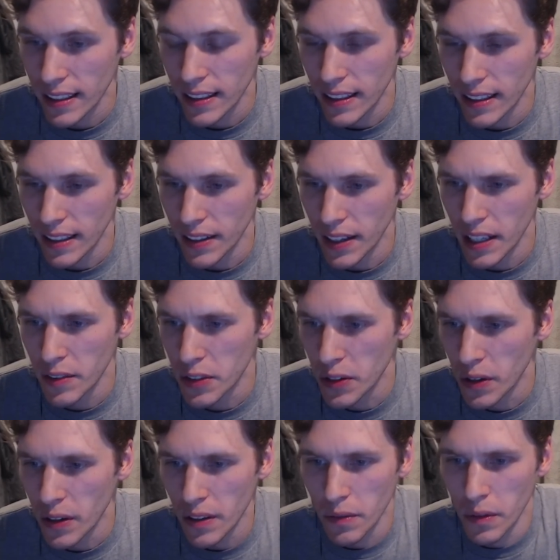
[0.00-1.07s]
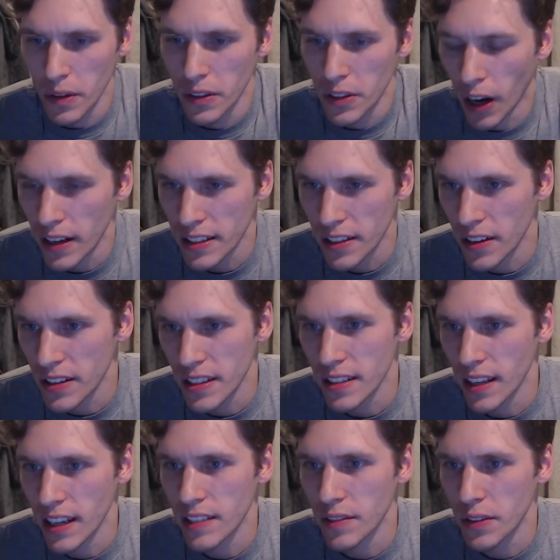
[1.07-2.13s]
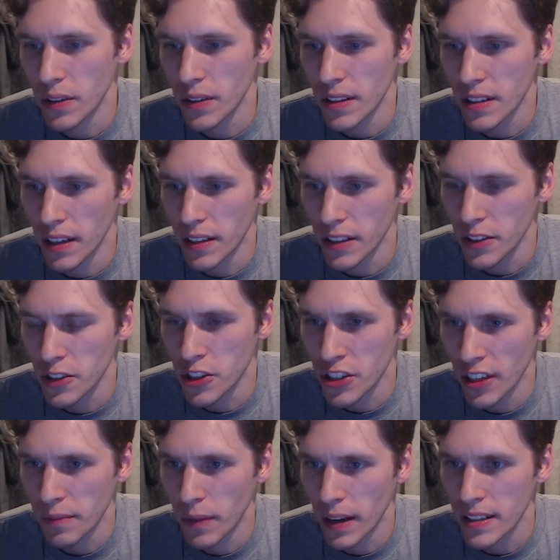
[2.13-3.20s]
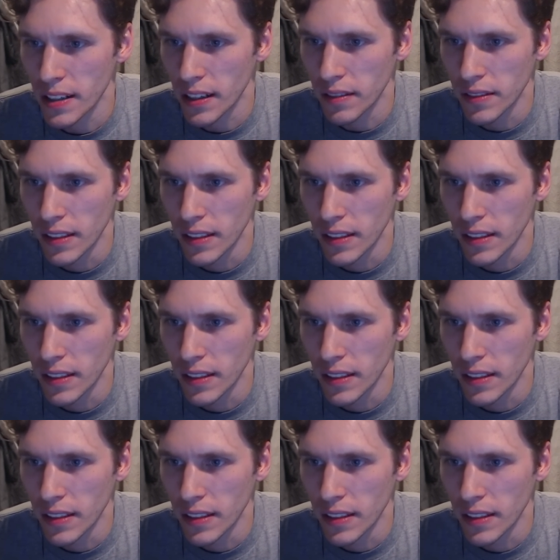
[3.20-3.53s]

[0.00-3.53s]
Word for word: Uh, thank you for doing. And Dark Star says thanks for doing this. I nearly shit myself.